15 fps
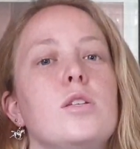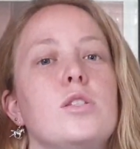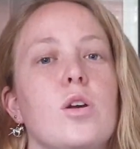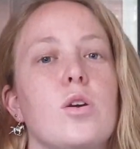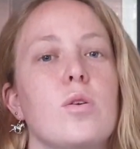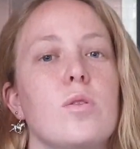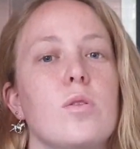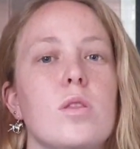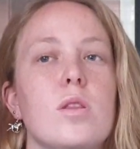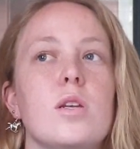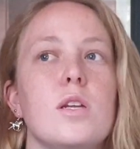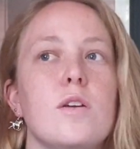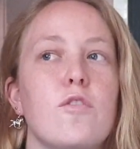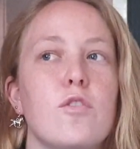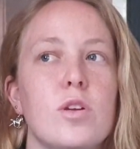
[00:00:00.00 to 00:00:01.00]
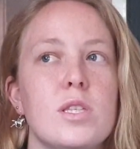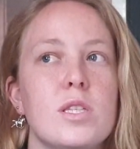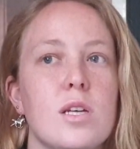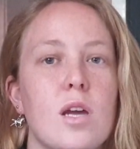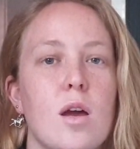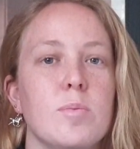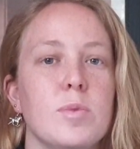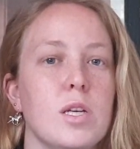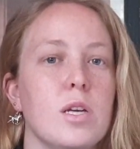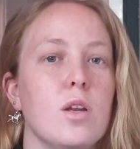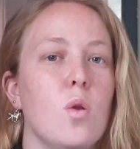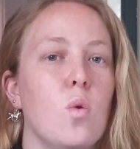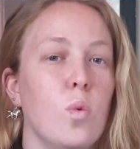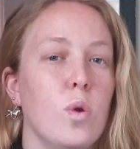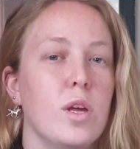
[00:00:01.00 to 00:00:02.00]
So the difference comes
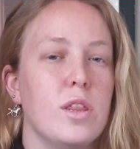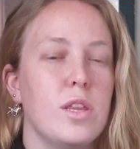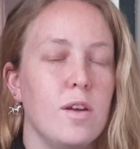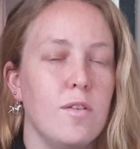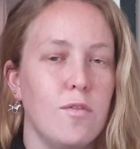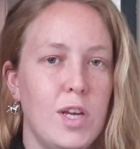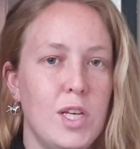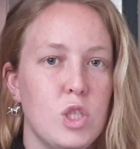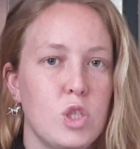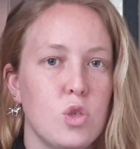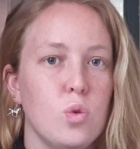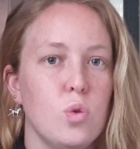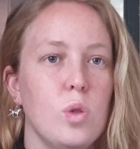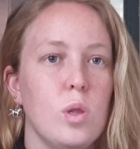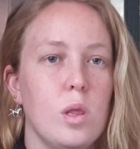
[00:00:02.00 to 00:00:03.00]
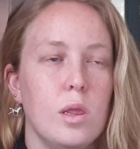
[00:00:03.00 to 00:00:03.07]
in vet school,